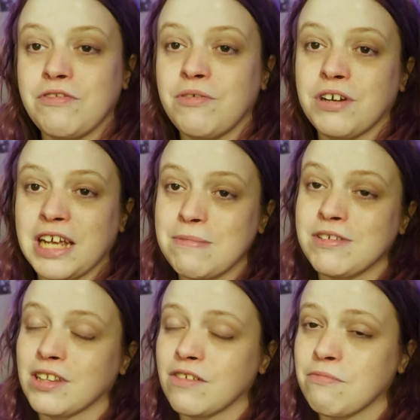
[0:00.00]
If you want to get me
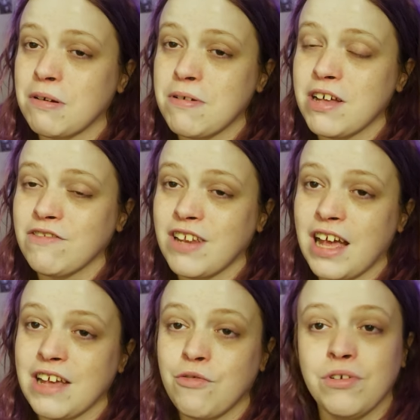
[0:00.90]
something for my
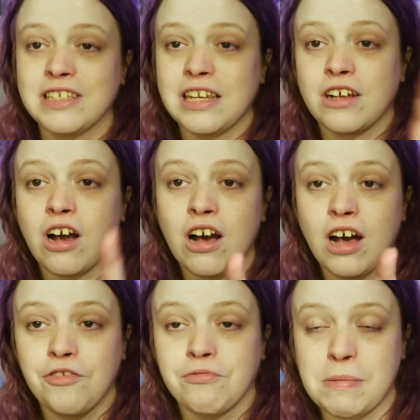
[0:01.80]
birthday, if you want to send a
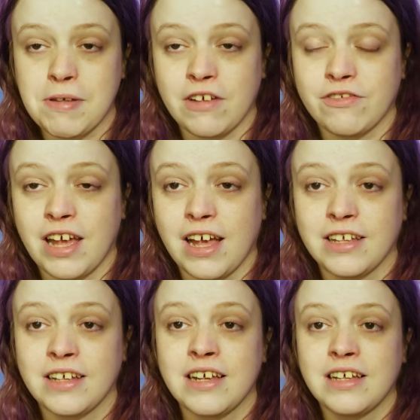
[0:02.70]
card for my birthday,